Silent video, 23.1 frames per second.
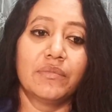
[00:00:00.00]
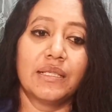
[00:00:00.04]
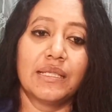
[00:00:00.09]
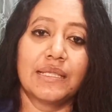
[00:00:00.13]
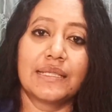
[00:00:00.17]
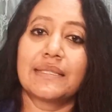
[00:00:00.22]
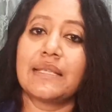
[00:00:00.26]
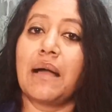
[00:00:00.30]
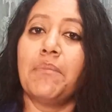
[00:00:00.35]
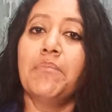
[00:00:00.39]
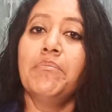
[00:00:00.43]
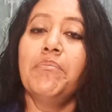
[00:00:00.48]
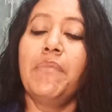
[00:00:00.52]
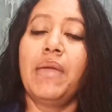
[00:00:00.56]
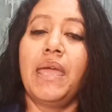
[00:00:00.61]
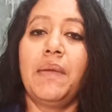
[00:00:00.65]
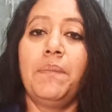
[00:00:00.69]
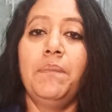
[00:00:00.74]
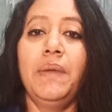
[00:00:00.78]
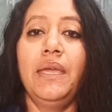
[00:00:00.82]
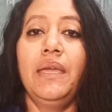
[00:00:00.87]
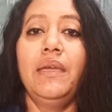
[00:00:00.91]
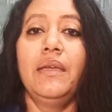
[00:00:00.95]
some
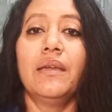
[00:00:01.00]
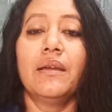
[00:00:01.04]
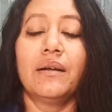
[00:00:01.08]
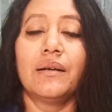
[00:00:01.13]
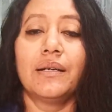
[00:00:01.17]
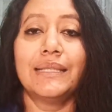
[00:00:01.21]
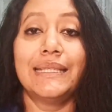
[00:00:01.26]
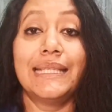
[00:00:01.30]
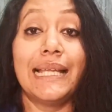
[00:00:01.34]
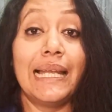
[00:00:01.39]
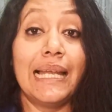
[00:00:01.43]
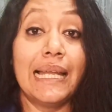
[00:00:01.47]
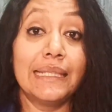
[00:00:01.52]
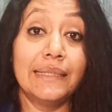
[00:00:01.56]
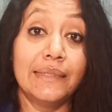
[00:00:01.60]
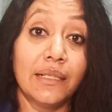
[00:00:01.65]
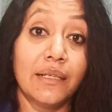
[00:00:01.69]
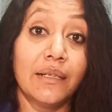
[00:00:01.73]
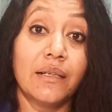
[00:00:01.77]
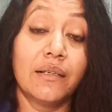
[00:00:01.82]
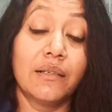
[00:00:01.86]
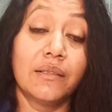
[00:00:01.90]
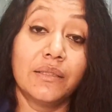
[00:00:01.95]
may be the
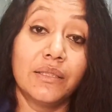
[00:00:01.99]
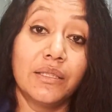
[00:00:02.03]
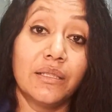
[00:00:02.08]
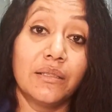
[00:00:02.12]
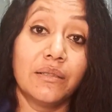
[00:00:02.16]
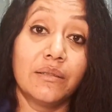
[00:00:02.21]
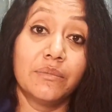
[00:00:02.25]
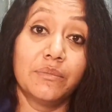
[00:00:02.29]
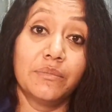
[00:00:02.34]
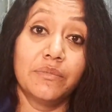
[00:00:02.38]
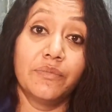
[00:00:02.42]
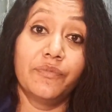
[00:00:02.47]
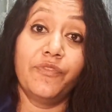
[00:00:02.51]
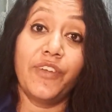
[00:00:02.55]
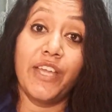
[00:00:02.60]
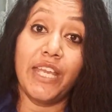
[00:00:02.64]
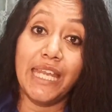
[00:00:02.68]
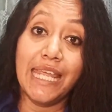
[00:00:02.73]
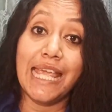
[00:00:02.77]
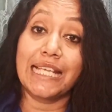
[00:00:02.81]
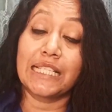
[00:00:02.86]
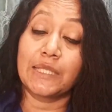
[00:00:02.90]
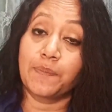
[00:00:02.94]
leather, the
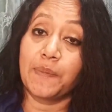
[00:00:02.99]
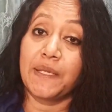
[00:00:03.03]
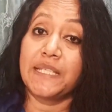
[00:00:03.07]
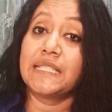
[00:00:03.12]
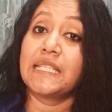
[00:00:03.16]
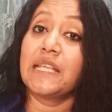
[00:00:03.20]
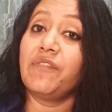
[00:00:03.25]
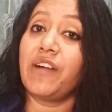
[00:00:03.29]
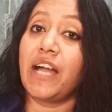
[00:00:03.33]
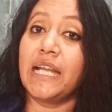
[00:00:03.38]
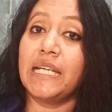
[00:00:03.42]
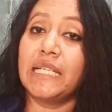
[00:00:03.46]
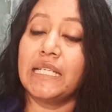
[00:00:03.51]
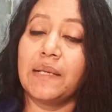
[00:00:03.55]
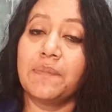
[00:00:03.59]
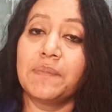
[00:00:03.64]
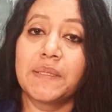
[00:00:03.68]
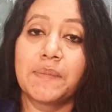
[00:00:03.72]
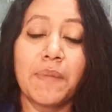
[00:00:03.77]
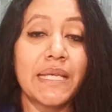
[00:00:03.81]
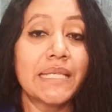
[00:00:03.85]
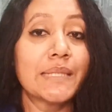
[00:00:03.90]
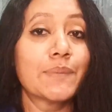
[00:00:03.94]
very expensive
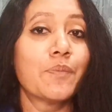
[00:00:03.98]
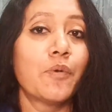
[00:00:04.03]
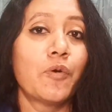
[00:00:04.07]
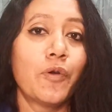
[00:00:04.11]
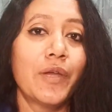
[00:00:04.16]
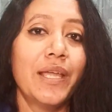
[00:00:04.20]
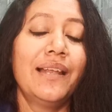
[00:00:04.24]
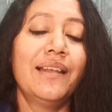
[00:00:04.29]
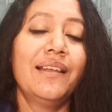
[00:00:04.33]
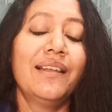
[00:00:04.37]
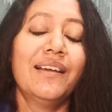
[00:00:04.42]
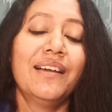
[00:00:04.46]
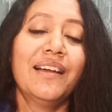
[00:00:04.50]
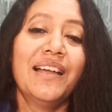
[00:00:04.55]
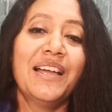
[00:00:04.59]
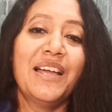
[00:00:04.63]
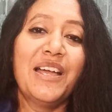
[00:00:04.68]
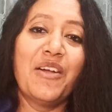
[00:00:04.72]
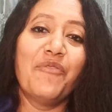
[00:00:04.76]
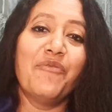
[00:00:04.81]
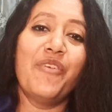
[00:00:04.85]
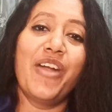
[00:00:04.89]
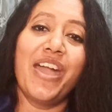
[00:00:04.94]
items may spoil
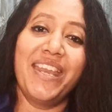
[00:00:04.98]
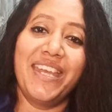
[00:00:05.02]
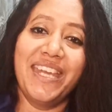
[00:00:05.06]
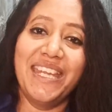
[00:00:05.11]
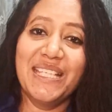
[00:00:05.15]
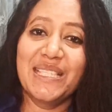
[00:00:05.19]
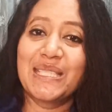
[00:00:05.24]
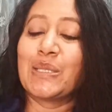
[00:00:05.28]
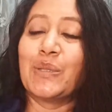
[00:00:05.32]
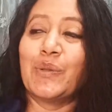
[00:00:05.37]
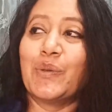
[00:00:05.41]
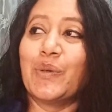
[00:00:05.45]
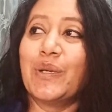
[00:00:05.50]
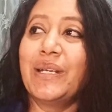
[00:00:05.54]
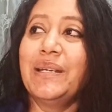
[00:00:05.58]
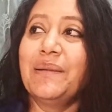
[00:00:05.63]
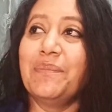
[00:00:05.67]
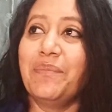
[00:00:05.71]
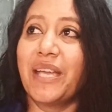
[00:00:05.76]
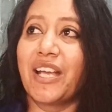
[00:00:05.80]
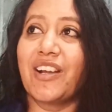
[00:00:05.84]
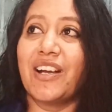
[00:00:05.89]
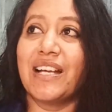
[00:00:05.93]
very soon,
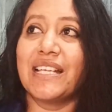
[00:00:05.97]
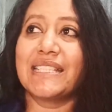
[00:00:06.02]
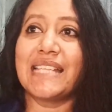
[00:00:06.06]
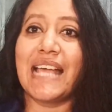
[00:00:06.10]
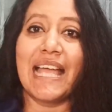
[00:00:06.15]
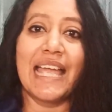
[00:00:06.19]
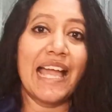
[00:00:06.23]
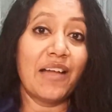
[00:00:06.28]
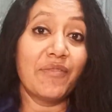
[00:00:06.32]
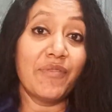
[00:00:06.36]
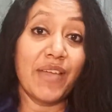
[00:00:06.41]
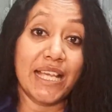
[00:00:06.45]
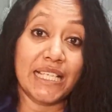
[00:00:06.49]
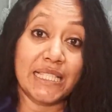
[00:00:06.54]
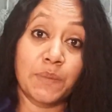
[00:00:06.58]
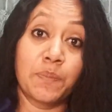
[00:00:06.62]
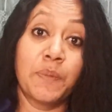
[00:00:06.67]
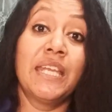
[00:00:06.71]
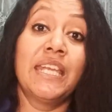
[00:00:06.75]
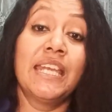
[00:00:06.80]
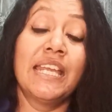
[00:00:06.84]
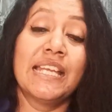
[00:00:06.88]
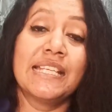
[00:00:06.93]
because I have
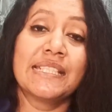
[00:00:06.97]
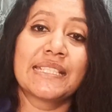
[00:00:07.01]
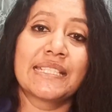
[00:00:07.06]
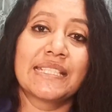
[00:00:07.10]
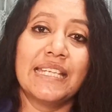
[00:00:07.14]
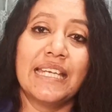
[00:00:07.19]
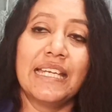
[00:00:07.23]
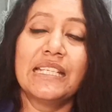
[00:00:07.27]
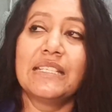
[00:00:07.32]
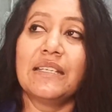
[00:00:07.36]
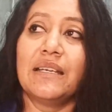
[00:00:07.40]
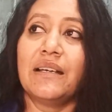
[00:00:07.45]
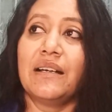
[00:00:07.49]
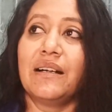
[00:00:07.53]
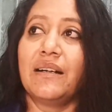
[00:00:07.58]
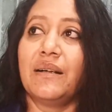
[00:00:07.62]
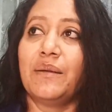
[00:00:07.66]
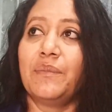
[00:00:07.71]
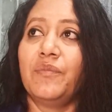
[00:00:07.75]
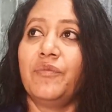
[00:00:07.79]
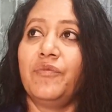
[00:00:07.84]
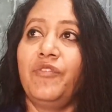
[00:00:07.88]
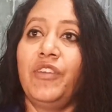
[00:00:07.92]
experienced it.
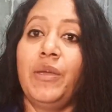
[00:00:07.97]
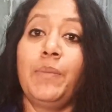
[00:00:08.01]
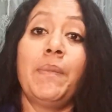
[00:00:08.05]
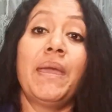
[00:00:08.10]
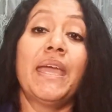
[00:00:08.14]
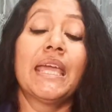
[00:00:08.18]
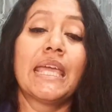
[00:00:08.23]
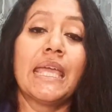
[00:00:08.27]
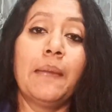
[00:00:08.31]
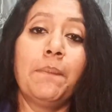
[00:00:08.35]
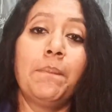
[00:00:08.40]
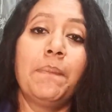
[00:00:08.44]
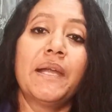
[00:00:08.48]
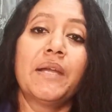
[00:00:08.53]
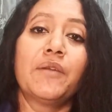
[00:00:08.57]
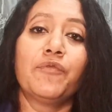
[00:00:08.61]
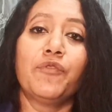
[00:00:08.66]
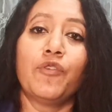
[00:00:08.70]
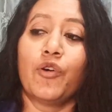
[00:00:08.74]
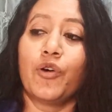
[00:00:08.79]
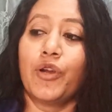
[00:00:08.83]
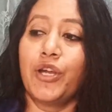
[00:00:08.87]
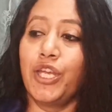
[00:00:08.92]
We may keep it
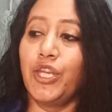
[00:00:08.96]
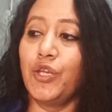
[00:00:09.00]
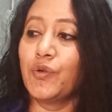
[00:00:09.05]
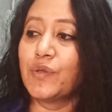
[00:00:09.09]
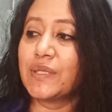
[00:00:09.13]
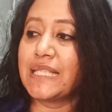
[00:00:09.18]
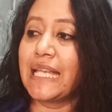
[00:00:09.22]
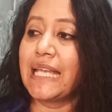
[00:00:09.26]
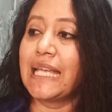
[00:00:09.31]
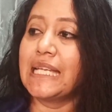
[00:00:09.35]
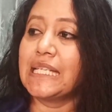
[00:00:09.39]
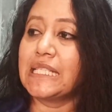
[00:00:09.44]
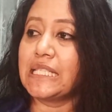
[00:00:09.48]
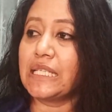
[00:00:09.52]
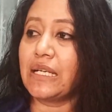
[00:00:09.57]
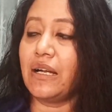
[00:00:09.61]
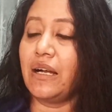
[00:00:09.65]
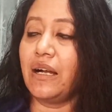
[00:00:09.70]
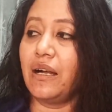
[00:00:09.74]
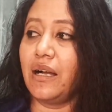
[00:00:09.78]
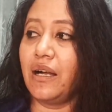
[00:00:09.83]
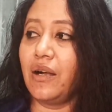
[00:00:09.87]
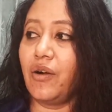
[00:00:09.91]
for using
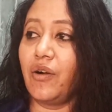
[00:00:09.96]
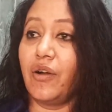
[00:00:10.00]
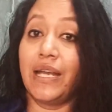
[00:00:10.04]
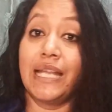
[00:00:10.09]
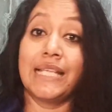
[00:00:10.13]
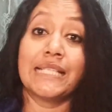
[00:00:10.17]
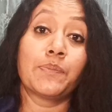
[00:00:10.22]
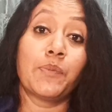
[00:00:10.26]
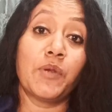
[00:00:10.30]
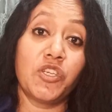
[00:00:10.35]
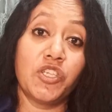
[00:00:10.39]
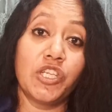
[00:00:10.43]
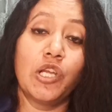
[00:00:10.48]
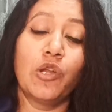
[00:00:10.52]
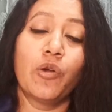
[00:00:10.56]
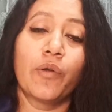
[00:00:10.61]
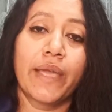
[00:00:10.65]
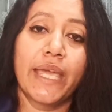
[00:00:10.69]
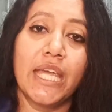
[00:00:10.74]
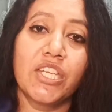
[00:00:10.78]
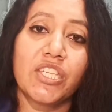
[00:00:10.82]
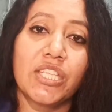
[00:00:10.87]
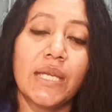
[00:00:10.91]
it on a special
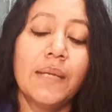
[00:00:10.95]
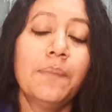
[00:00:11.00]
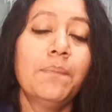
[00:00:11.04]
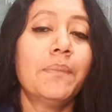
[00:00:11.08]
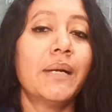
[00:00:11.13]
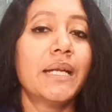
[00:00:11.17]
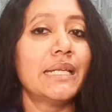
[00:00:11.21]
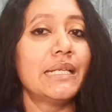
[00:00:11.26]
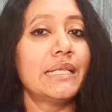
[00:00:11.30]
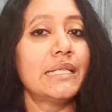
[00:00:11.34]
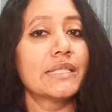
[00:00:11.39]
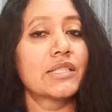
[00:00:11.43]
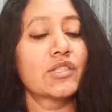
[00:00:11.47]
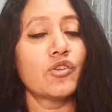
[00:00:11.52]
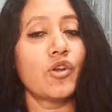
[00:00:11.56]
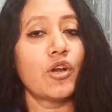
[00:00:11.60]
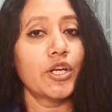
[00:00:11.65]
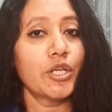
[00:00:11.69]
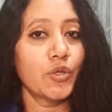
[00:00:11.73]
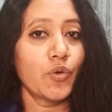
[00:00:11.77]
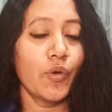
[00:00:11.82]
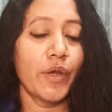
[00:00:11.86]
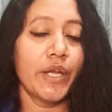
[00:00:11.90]
occasion, but it is
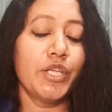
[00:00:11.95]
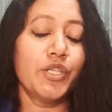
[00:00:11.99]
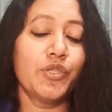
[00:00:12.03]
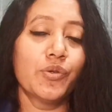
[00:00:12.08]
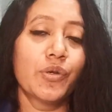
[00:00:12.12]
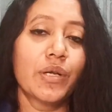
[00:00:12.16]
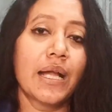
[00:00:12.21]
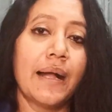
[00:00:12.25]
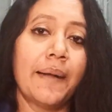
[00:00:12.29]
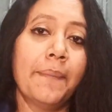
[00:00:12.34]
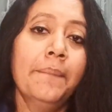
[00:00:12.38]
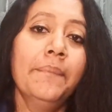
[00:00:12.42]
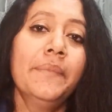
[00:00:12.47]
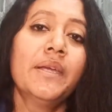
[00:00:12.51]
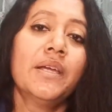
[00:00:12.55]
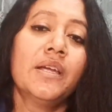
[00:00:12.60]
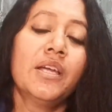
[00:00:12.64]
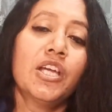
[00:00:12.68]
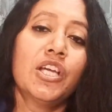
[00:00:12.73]
not going to come.